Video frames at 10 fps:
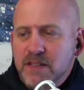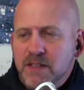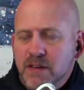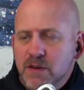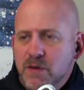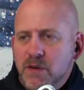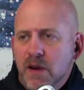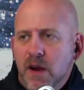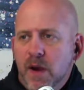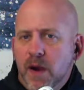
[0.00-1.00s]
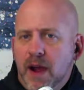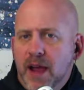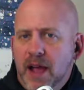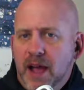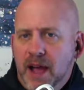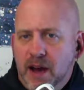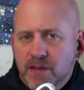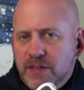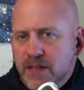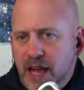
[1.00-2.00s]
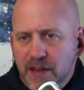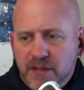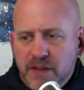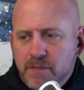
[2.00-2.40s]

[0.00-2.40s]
So how does an athlete